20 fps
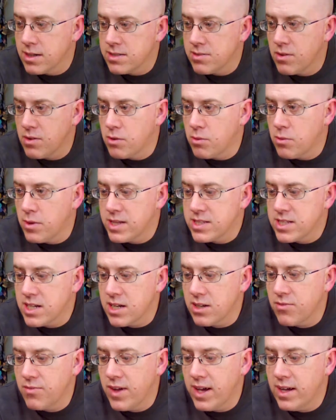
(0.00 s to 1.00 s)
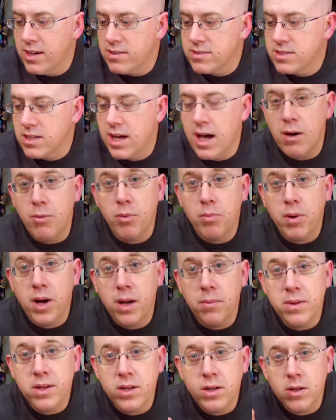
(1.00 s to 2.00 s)
if I don't watch X Files, I will
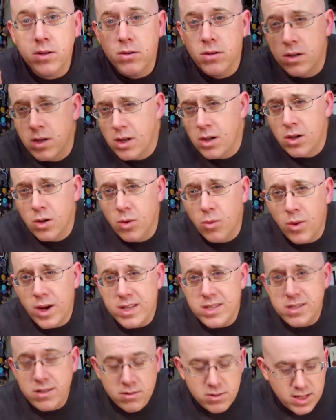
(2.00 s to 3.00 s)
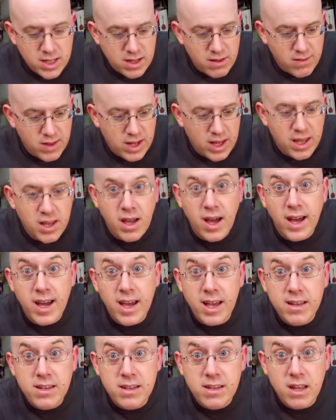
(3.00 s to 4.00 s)
probably go watch it on DVD. I
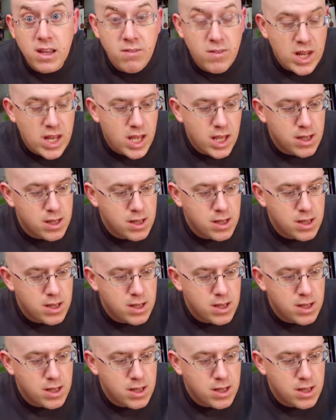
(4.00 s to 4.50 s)
got the DVD.